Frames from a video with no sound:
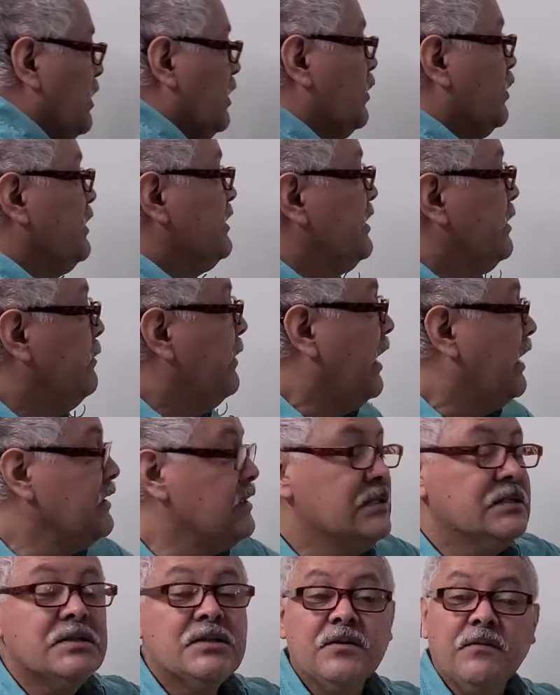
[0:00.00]
increase the
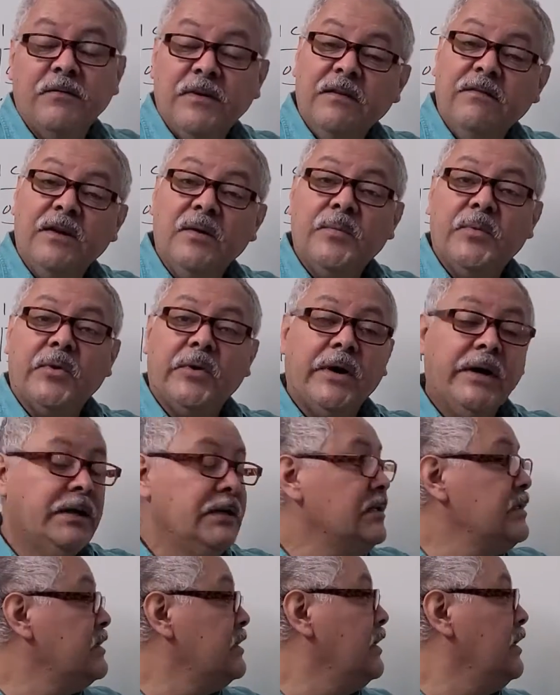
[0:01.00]
mass to be
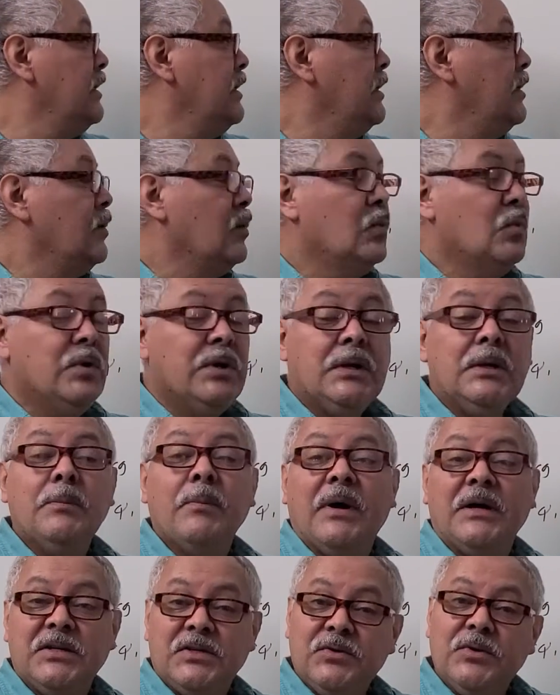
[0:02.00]
vaporized, we
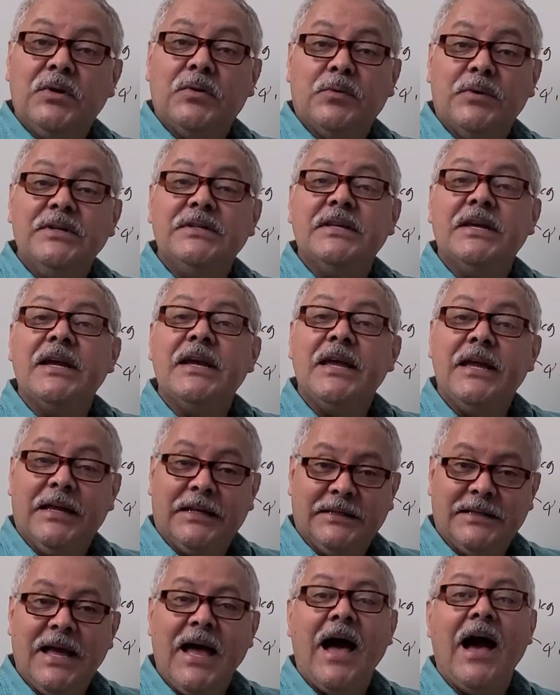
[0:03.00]
must increase the
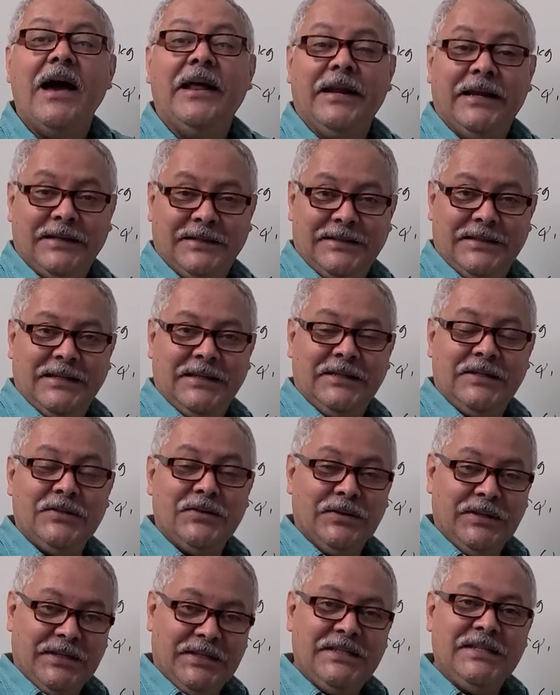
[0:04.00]
heat added to
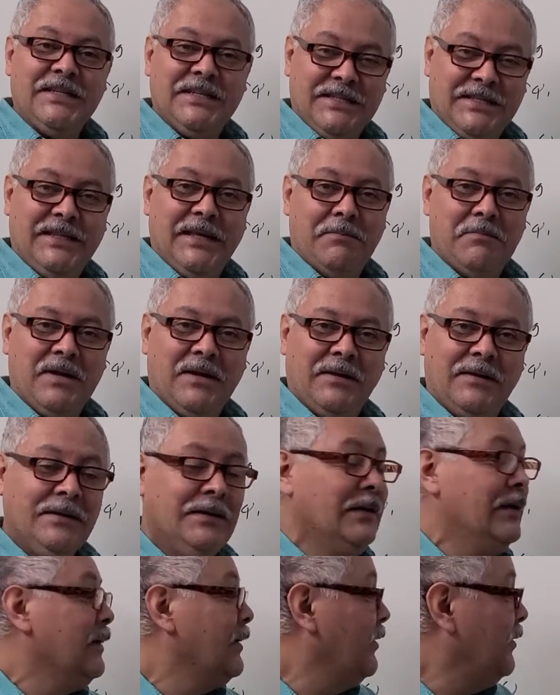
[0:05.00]
the system.
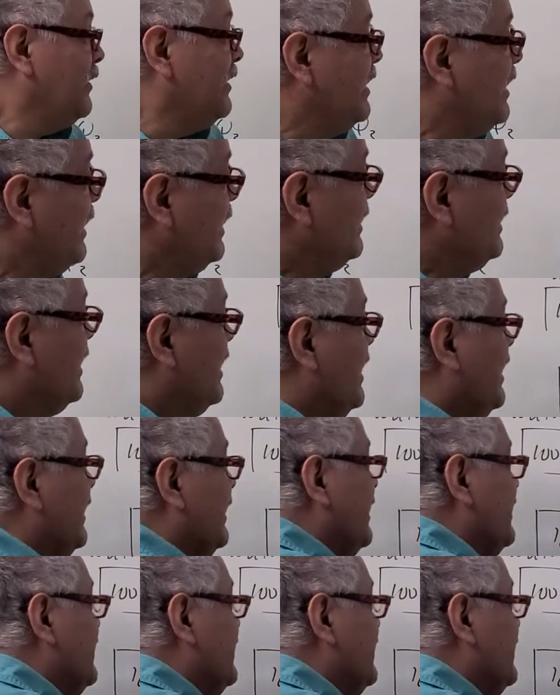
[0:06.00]
Okay, the